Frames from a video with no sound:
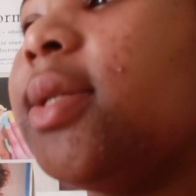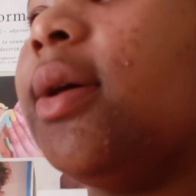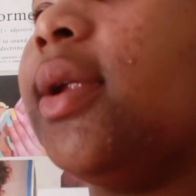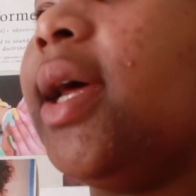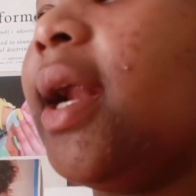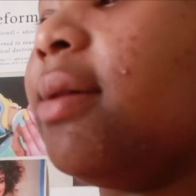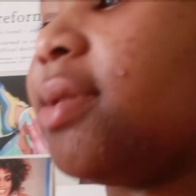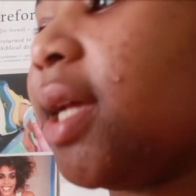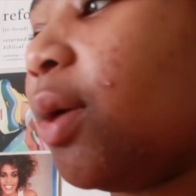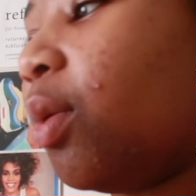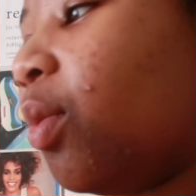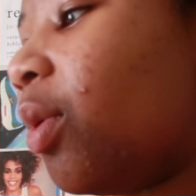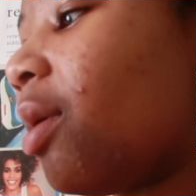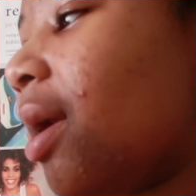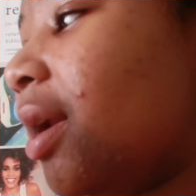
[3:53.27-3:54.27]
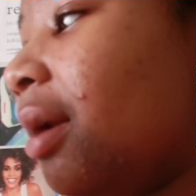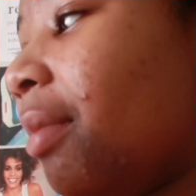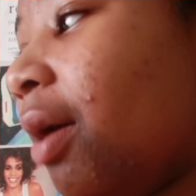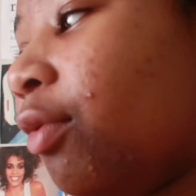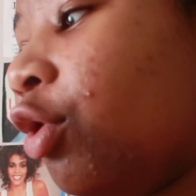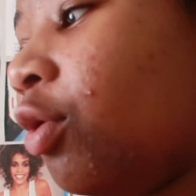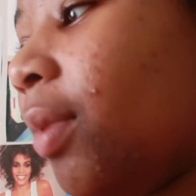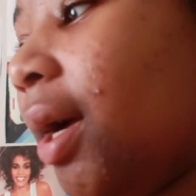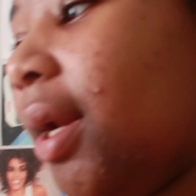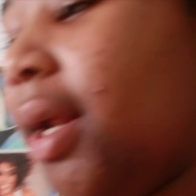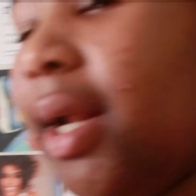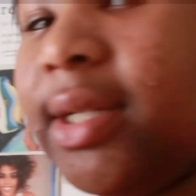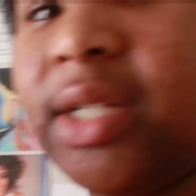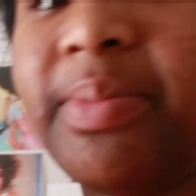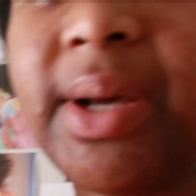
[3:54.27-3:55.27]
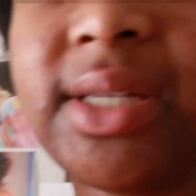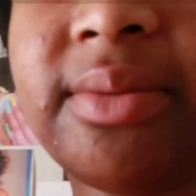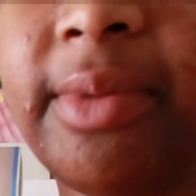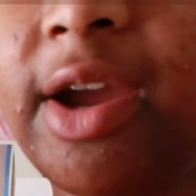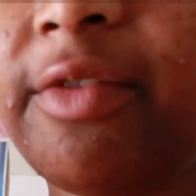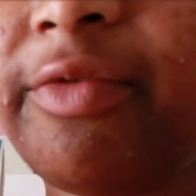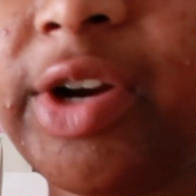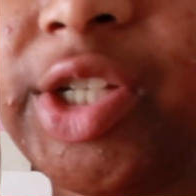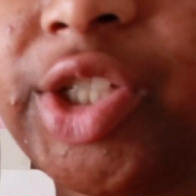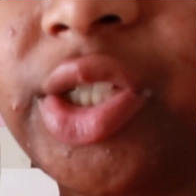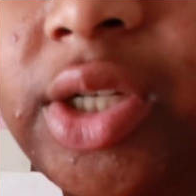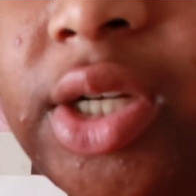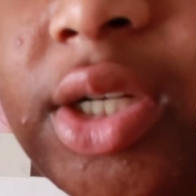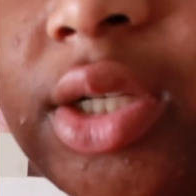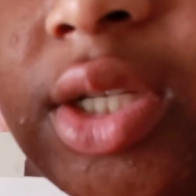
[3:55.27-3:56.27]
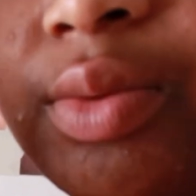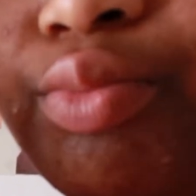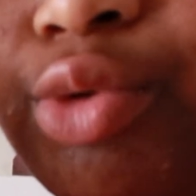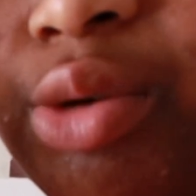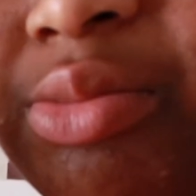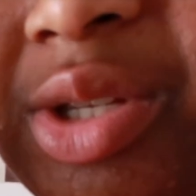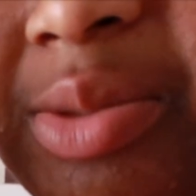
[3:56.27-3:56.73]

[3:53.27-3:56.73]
So then I was like, well, what do I need in my room? I, I just bought some air freshener, some room